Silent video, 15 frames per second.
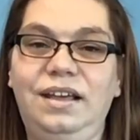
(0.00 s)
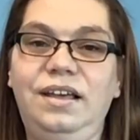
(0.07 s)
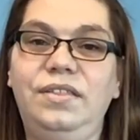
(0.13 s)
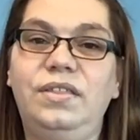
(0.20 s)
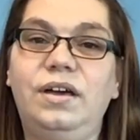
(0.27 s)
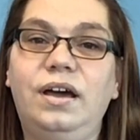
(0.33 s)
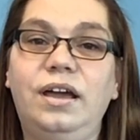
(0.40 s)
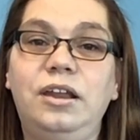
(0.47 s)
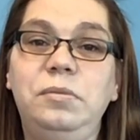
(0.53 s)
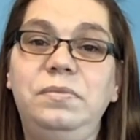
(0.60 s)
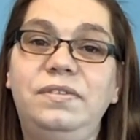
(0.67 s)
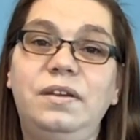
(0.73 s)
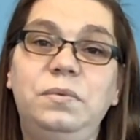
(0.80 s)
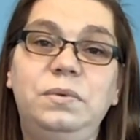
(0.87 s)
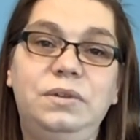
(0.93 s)
The items
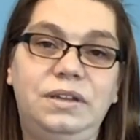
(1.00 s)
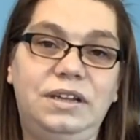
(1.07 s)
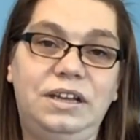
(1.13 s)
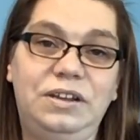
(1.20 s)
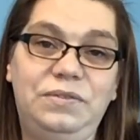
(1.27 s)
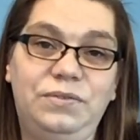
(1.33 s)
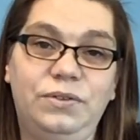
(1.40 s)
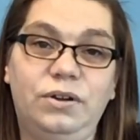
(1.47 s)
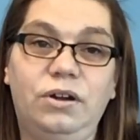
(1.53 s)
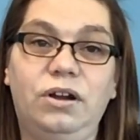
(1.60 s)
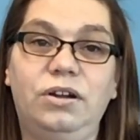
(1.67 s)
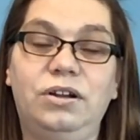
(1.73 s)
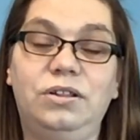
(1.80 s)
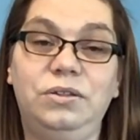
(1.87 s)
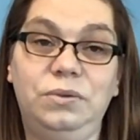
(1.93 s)
that we'll need for
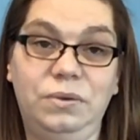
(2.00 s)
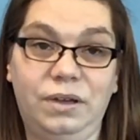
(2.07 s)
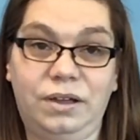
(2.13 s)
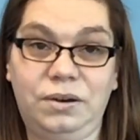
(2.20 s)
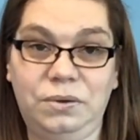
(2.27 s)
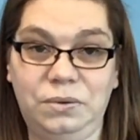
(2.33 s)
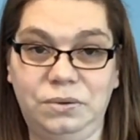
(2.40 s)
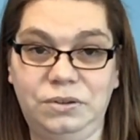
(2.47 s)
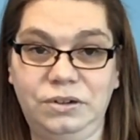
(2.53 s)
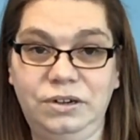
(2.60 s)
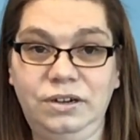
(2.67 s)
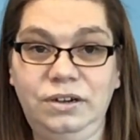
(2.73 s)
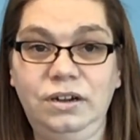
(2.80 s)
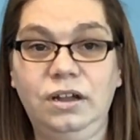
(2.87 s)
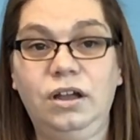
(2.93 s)
our glue gun holder